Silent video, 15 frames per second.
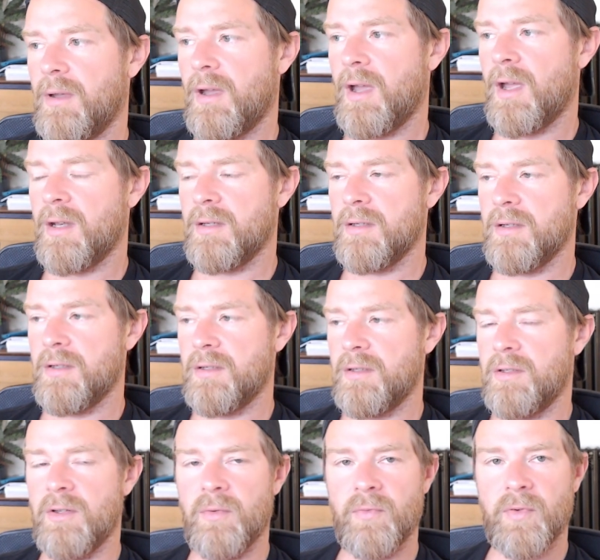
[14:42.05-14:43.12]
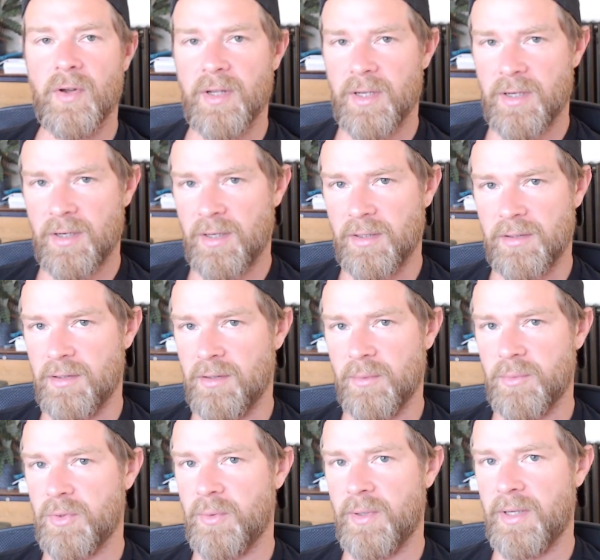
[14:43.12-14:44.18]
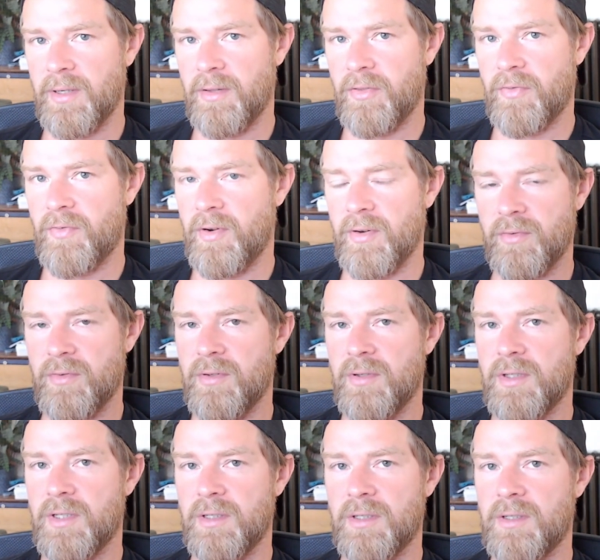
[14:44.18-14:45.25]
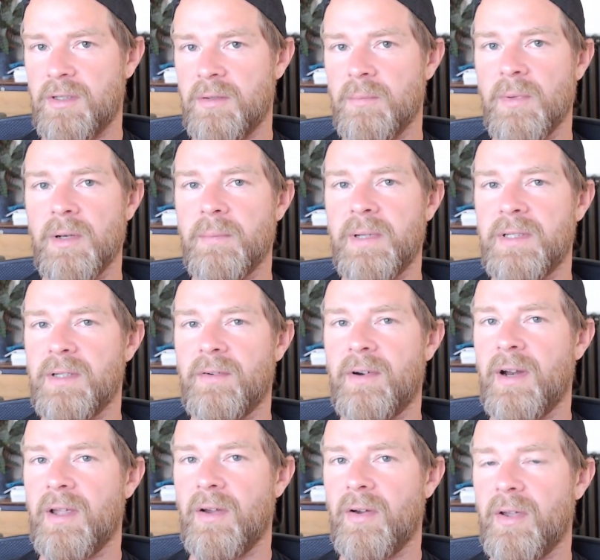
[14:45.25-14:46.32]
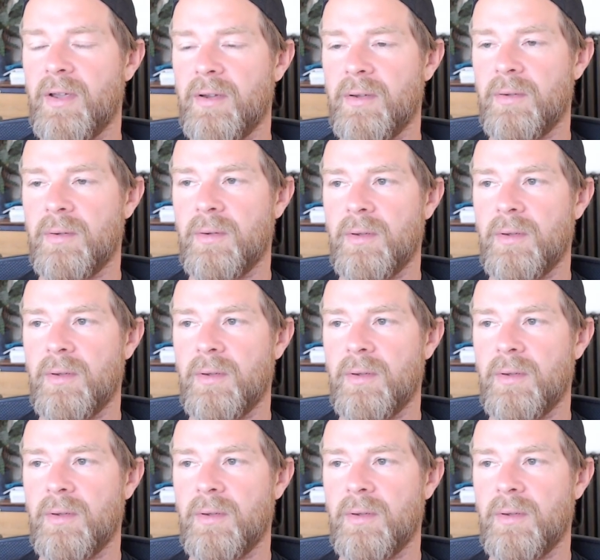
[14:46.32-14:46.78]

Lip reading: and you've got it connected up to a 360 millimeter AIO,